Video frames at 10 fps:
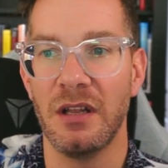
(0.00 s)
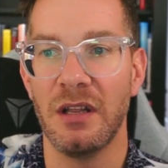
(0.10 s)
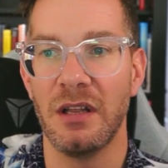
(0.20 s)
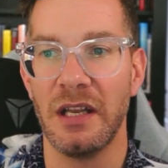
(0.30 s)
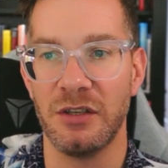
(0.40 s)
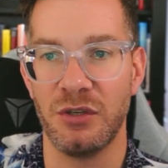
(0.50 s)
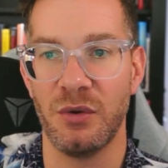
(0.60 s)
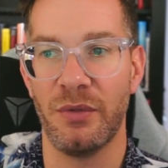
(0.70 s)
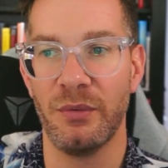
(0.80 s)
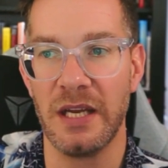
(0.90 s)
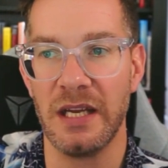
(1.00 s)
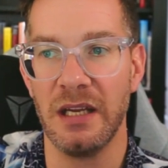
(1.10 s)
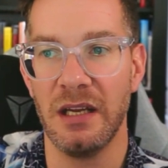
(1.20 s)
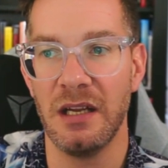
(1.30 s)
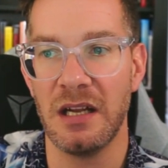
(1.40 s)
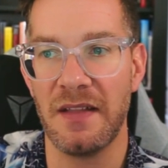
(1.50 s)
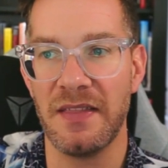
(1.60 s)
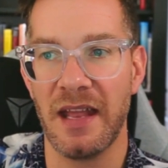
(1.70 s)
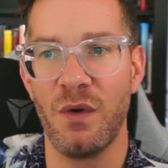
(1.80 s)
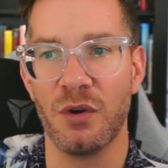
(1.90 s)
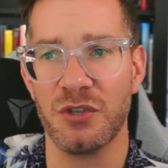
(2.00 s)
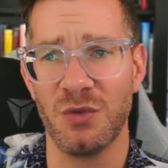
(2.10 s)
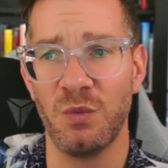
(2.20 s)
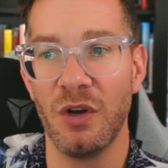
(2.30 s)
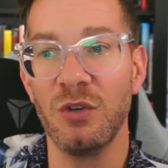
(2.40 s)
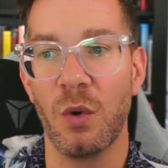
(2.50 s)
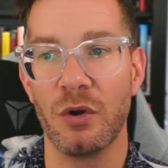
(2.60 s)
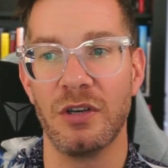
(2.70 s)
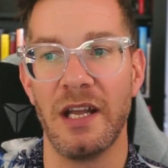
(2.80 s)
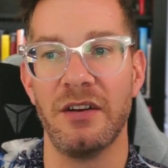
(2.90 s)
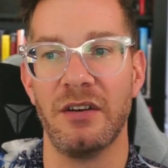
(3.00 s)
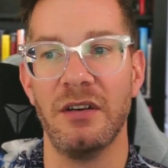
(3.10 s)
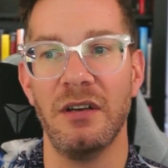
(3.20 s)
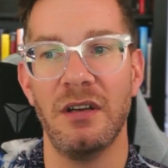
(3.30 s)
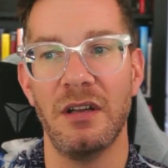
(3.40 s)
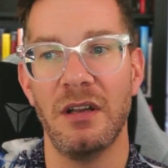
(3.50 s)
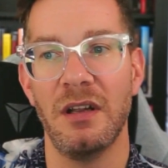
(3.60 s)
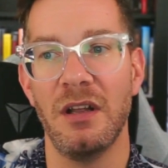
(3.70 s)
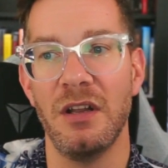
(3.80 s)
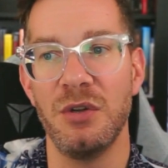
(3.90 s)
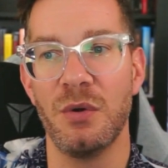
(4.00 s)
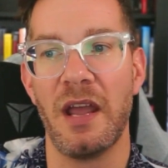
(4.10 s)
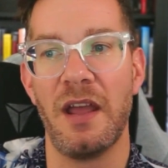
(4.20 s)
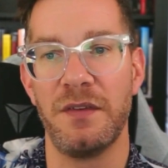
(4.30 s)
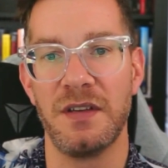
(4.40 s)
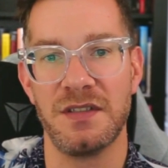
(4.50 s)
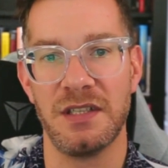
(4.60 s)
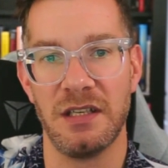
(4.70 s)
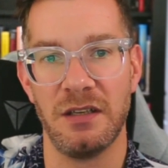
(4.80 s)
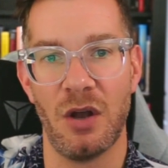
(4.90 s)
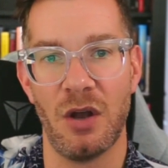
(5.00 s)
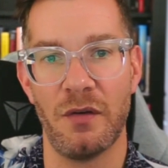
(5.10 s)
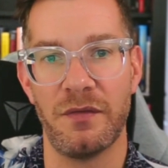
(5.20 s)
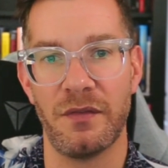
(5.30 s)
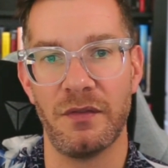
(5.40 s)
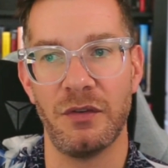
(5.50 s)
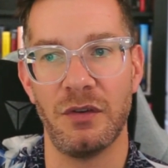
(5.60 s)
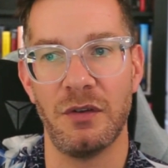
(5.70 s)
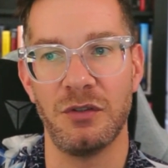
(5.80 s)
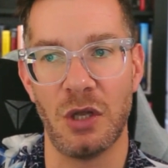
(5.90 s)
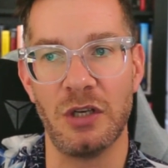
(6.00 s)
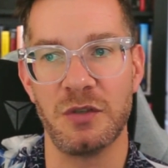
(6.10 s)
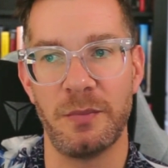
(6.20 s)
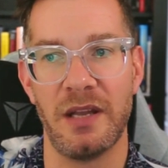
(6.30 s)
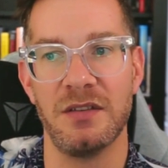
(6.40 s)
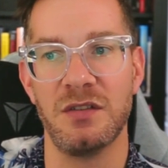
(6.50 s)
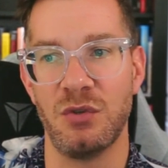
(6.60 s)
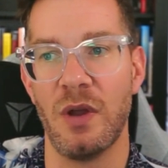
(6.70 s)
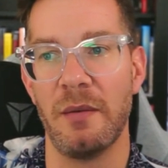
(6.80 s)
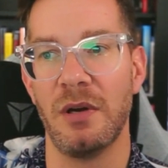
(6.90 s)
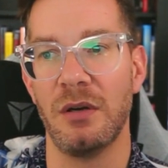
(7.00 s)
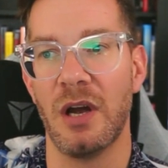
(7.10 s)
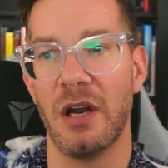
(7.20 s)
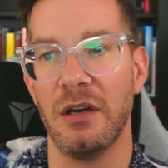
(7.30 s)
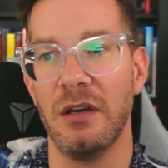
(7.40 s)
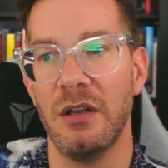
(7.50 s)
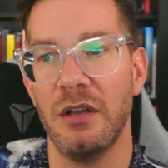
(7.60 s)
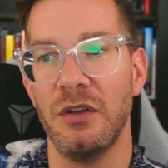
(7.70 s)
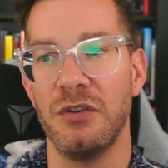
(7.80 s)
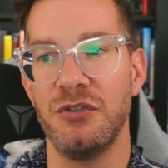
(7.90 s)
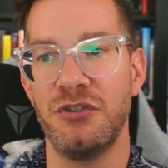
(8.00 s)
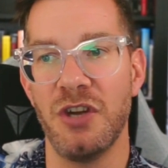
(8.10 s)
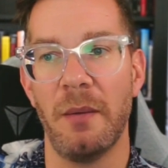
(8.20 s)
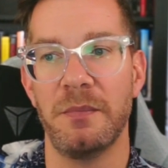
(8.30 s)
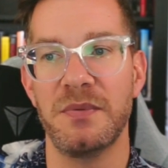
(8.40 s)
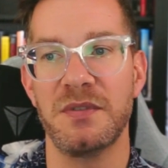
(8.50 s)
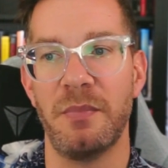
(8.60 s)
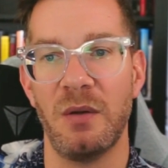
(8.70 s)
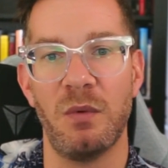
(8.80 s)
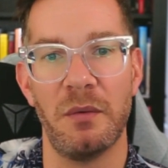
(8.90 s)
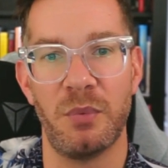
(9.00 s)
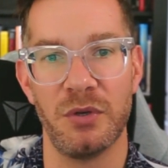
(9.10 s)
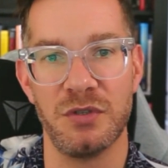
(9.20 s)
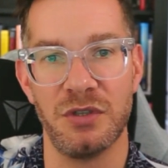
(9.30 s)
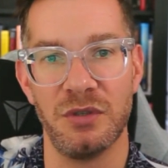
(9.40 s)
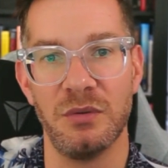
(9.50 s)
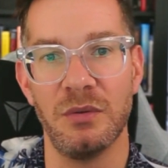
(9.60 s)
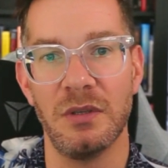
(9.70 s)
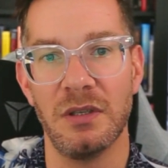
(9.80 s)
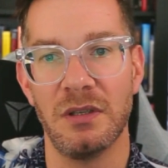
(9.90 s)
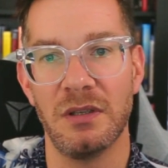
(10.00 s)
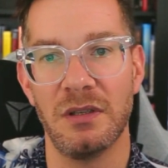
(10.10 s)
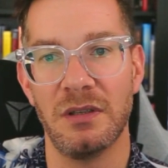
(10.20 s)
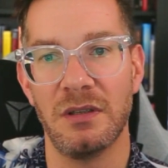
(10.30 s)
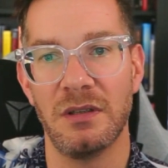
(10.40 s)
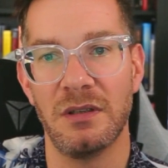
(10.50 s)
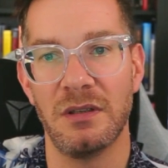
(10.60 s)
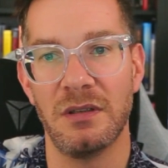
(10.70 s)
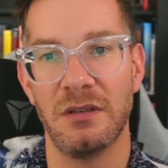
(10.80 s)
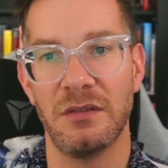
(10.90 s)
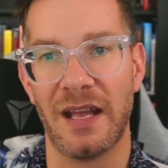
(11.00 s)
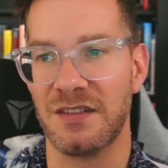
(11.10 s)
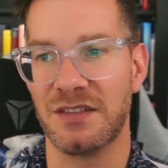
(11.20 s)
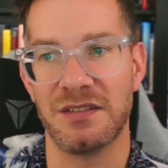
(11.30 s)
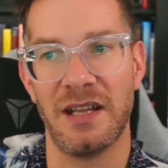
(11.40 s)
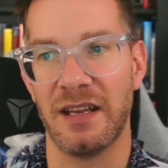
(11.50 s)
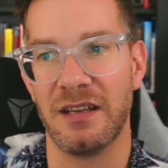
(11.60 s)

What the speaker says: in Q3, and then just 1 quarter later, your efficacy of dollar spent to MRR jumps by 1.2. That's like,